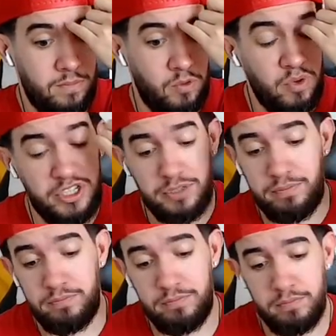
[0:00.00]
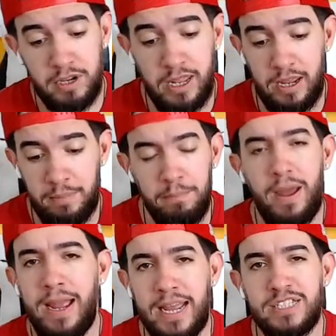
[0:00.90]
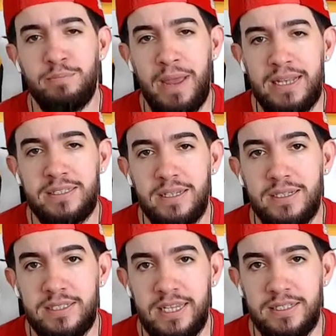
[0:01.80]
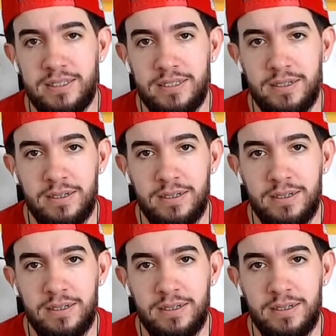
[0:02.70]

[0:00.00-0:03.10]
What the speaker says: Which, again, I guess makes sense.